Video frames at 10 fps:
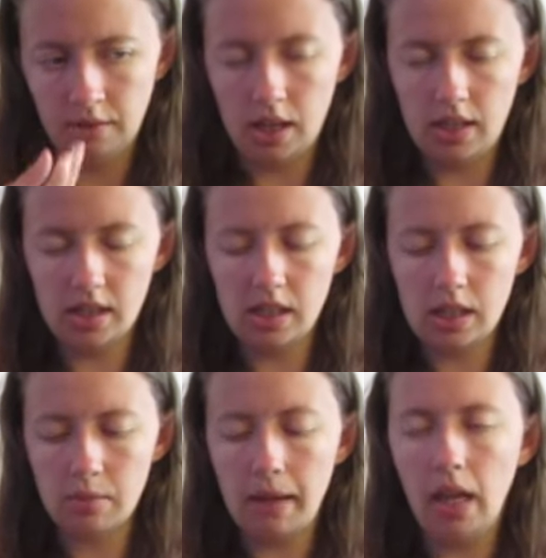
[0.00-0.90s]
It doesn't
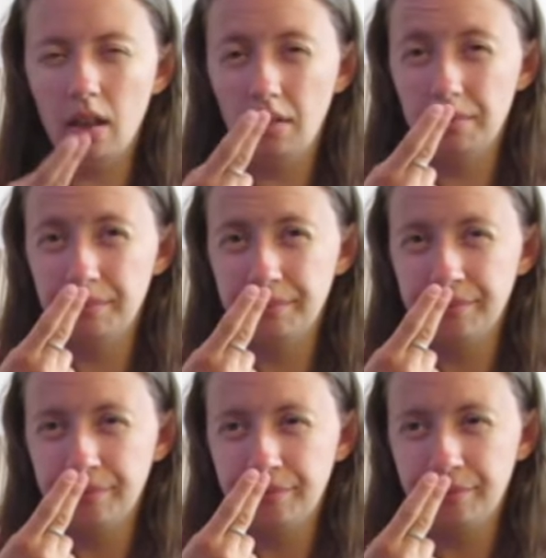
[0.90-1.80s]
smell
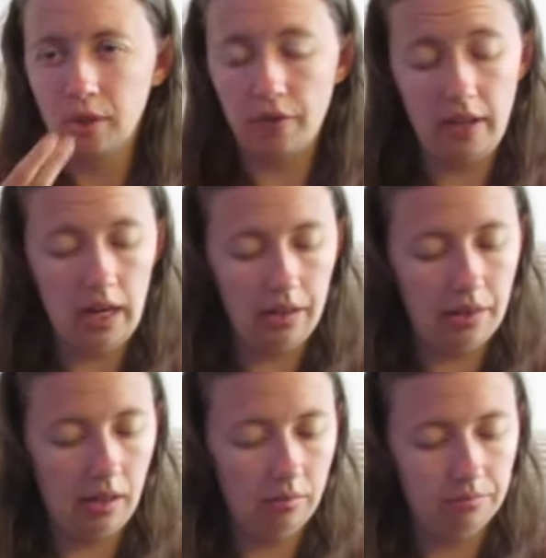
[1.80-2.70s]
of
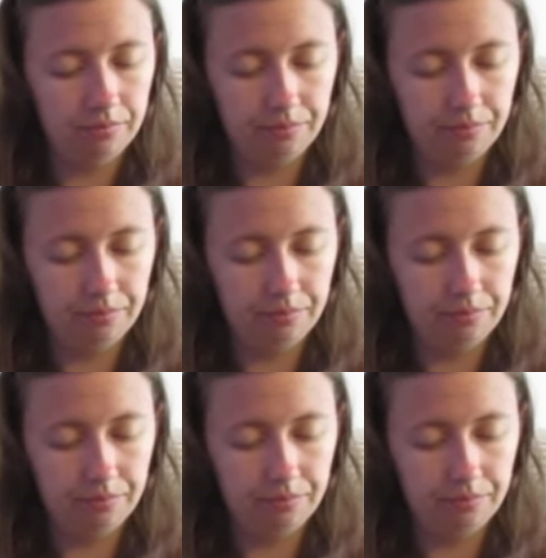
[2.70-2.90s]
anything.